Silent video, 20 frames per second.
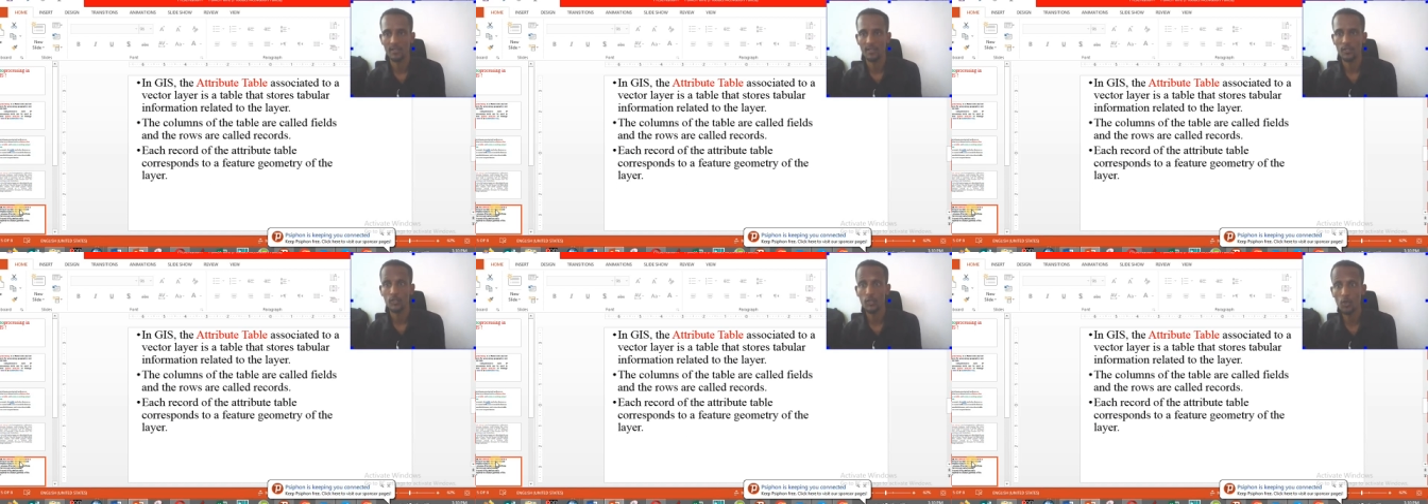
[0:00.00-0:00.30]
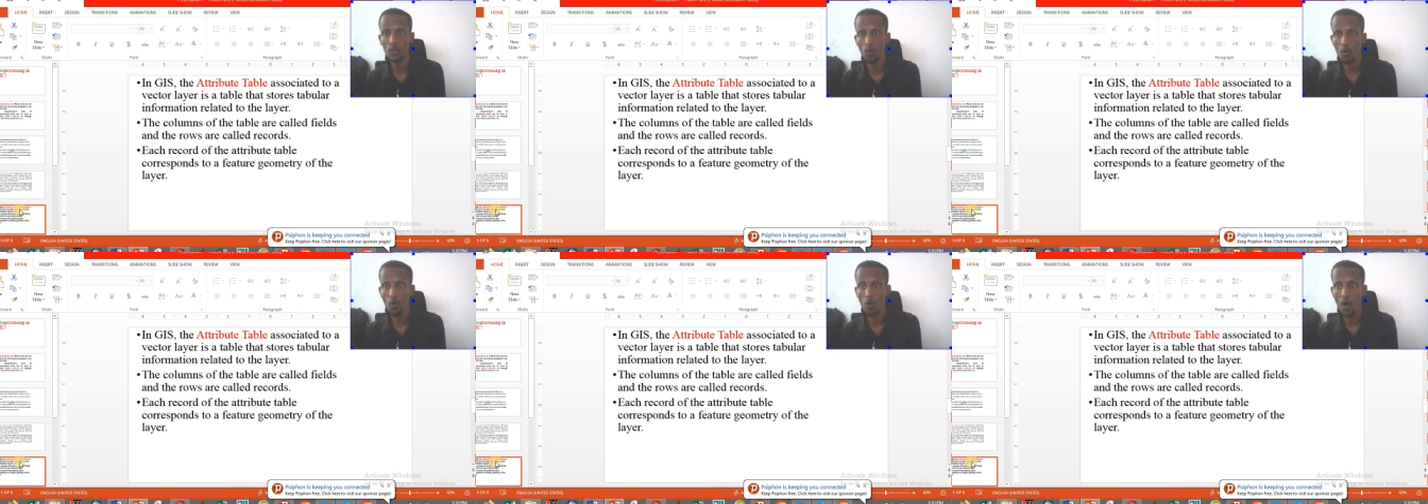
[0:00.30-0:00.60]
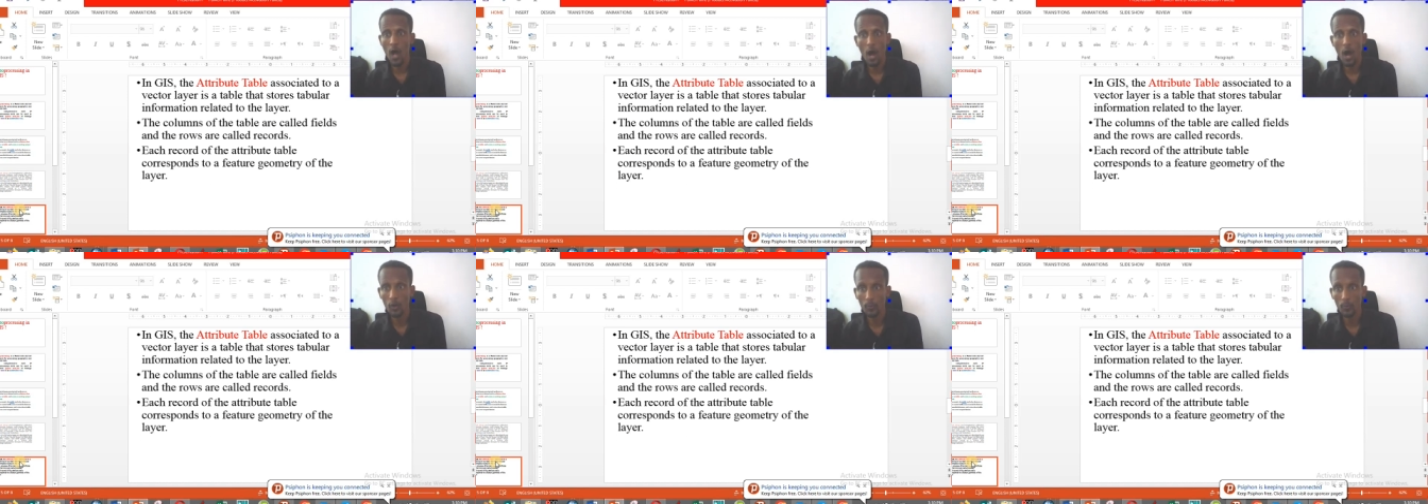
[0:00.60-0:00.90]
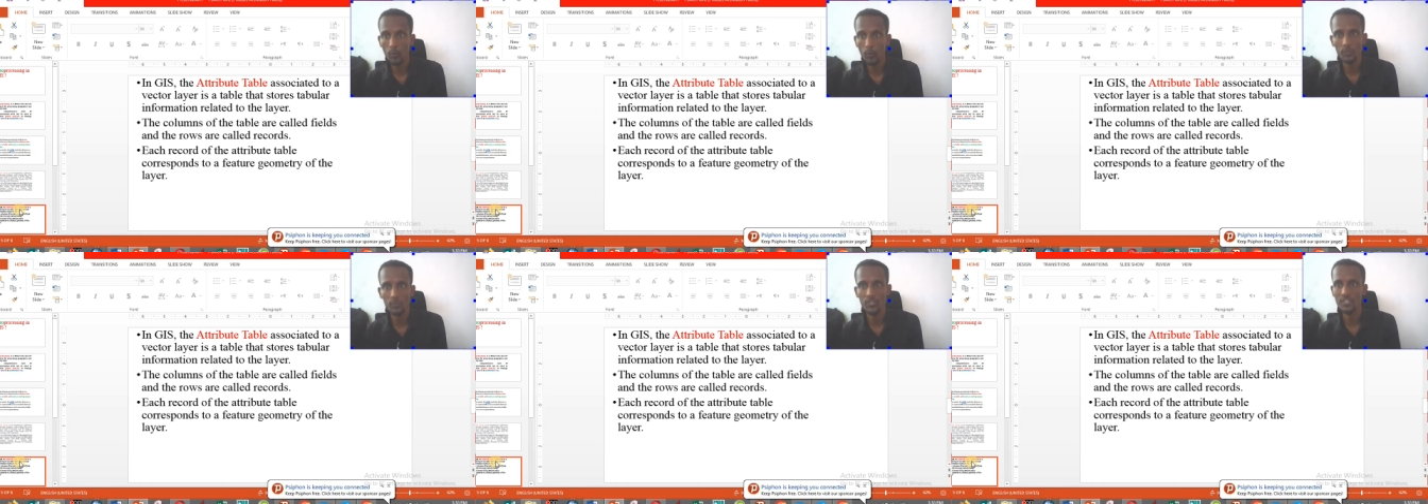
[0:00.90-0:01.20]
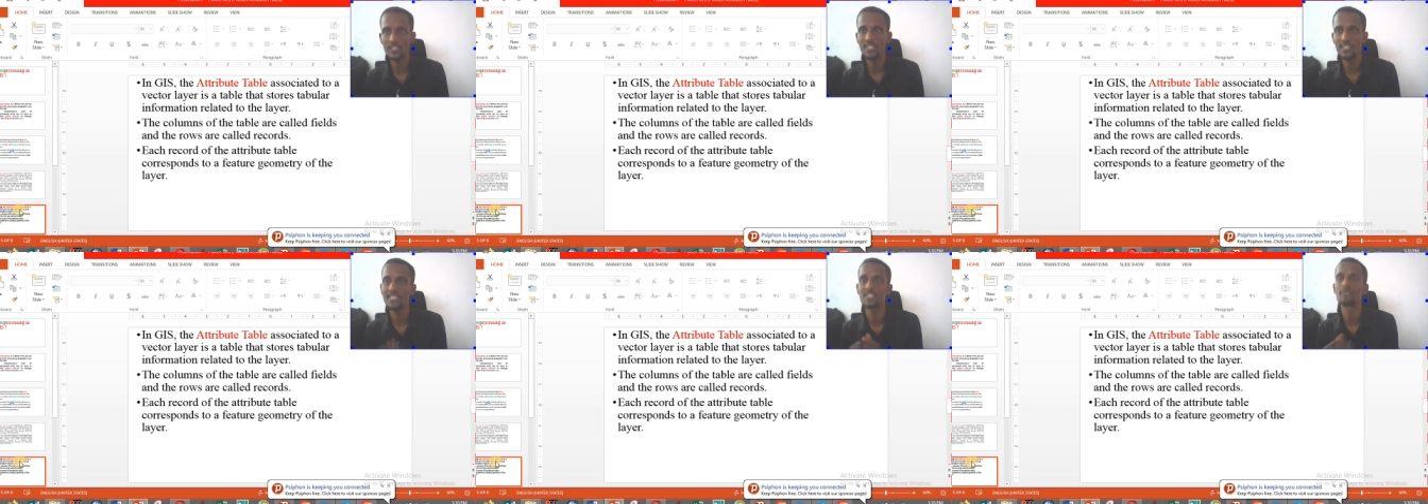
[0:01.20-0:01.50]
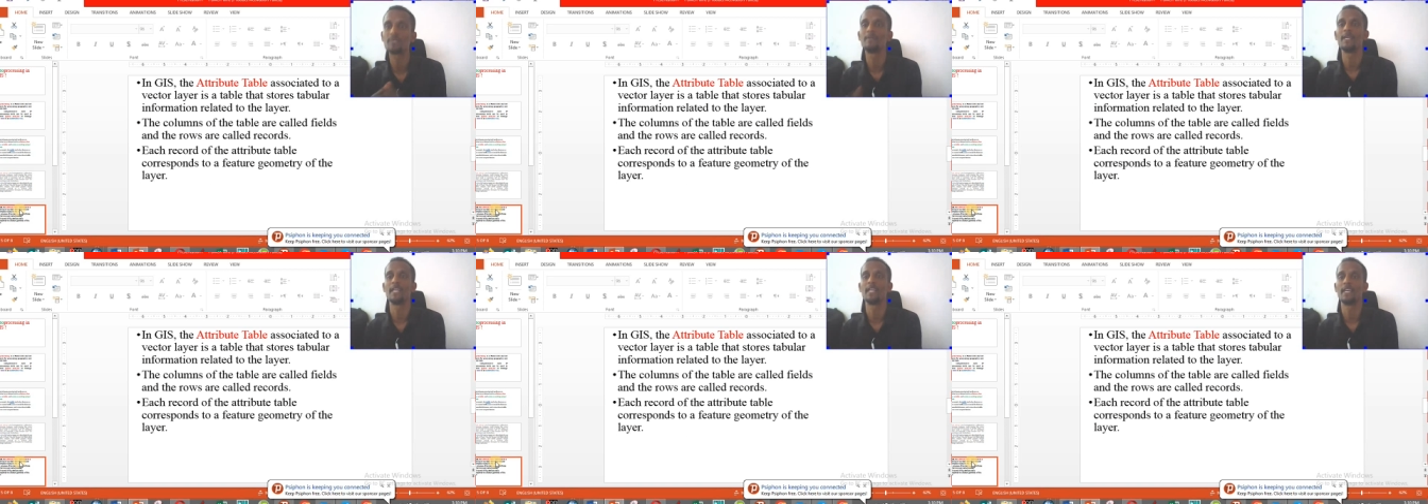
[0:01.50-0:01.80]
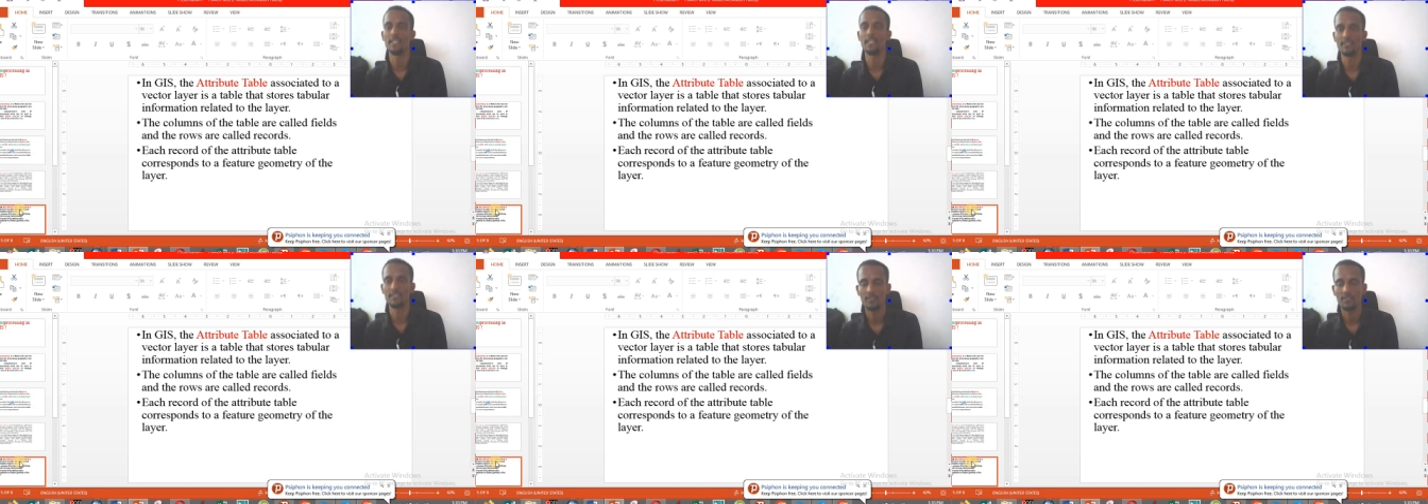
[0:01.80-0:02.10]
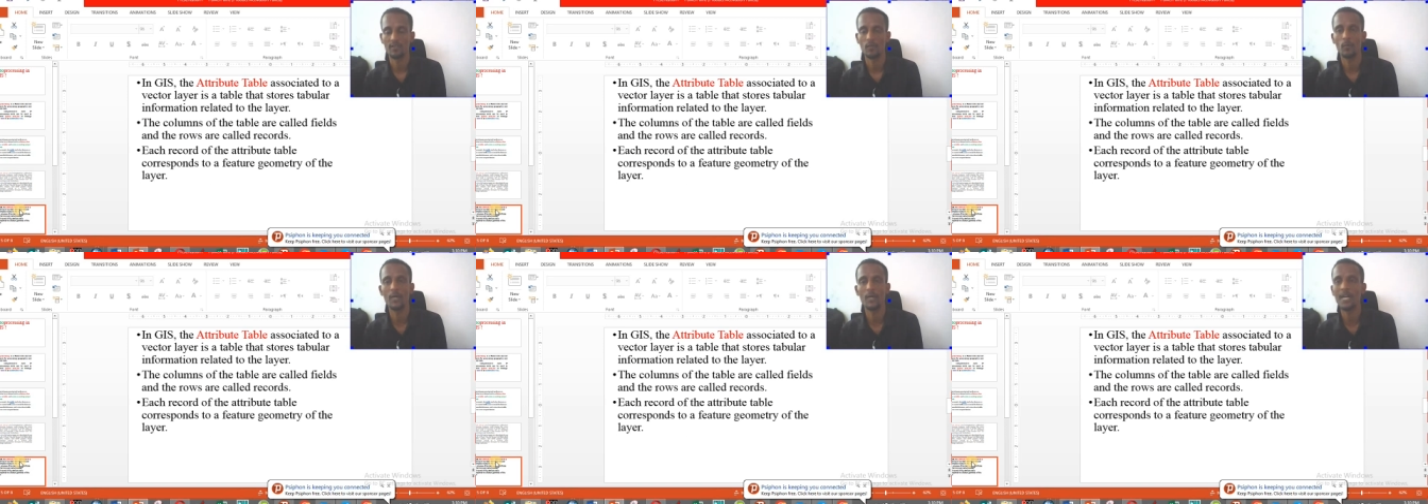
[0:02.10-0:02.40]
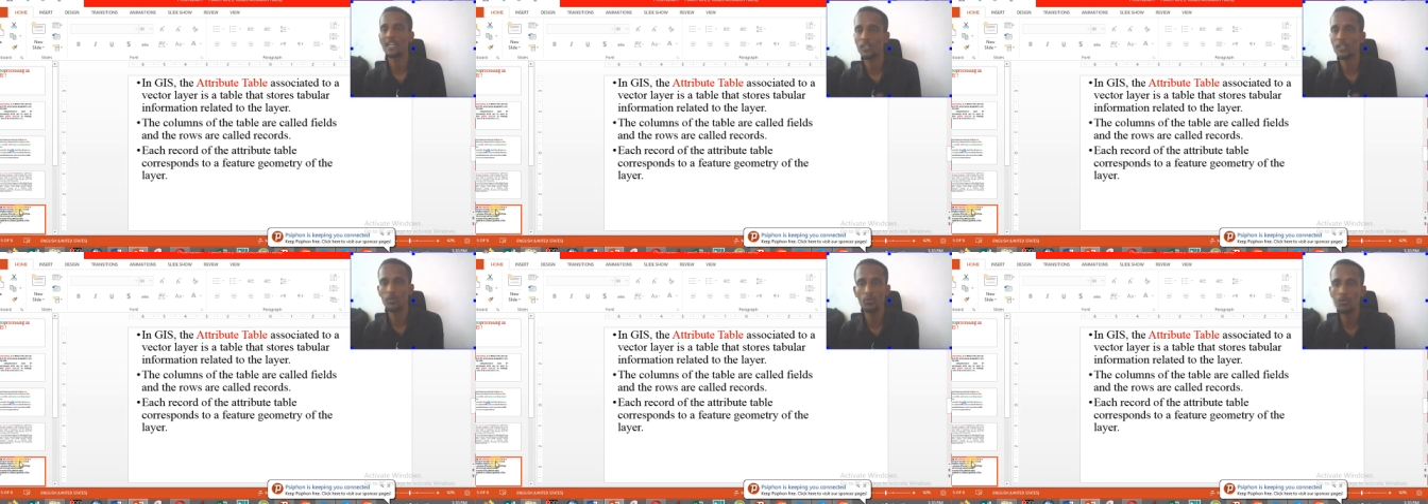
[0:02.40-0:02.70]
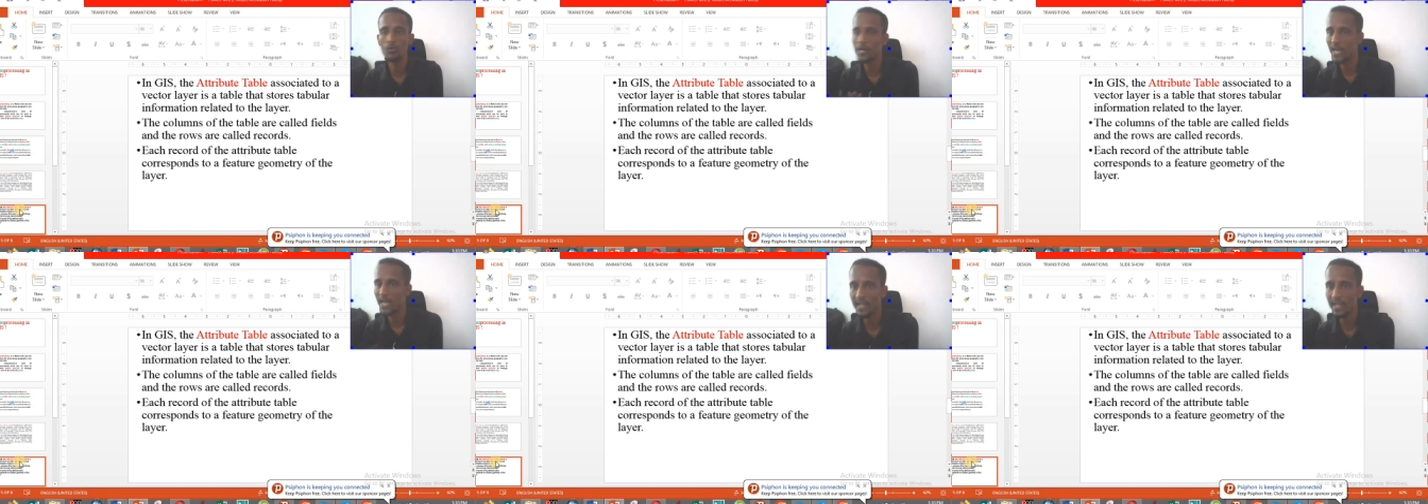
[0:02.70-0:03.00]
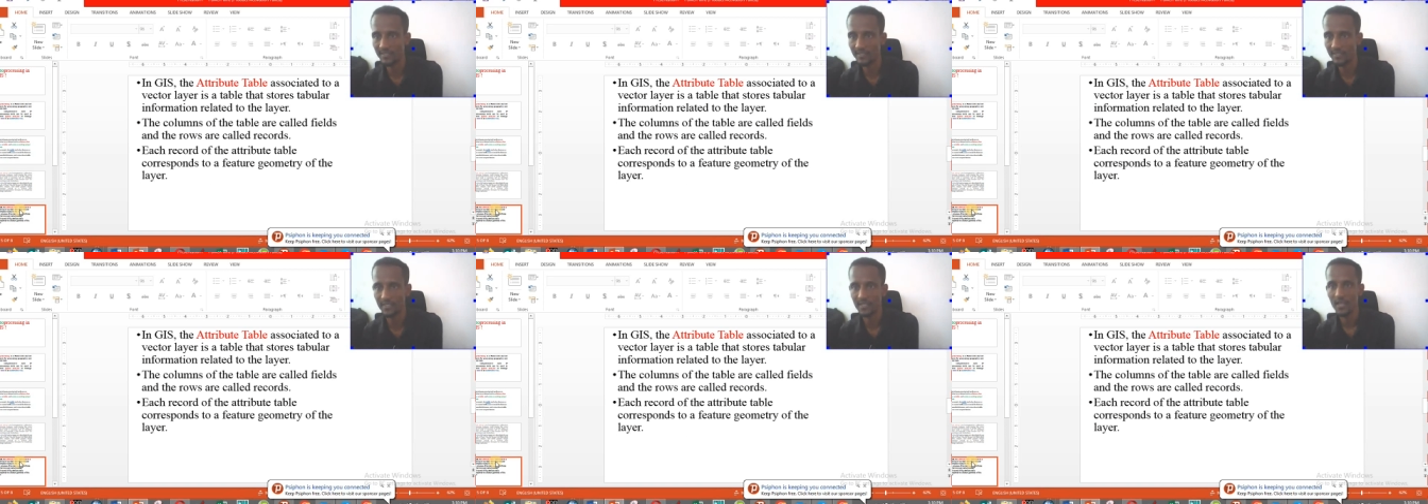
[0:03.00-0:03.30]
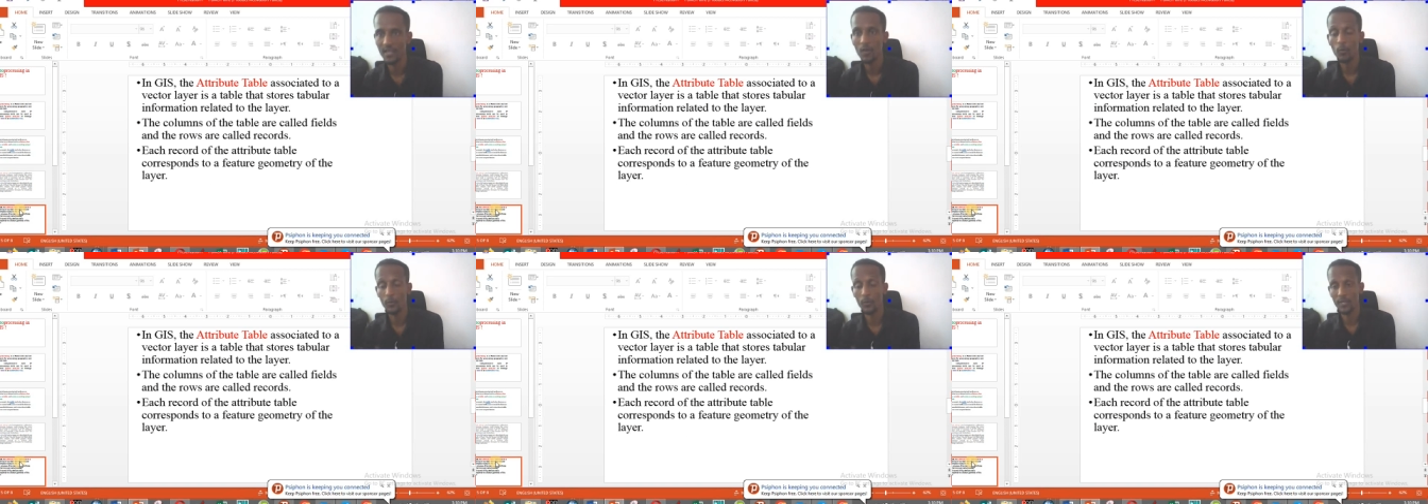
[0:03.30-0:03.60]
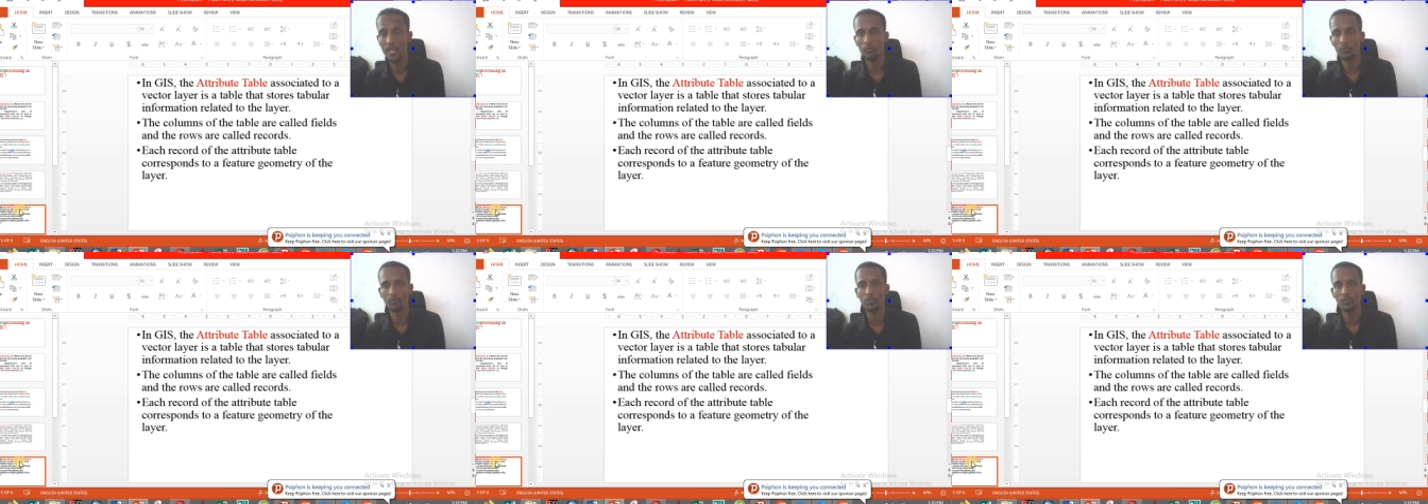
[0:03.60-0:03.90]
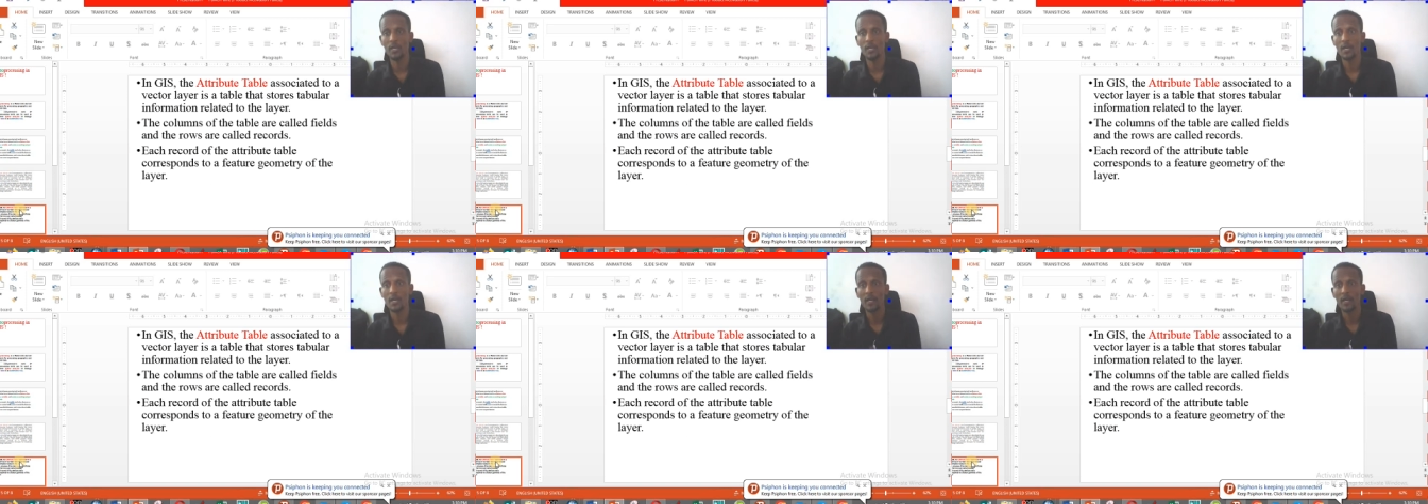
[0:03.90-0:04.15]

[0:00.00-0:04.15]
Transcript: So our processing is meaningless. We can't do nothing without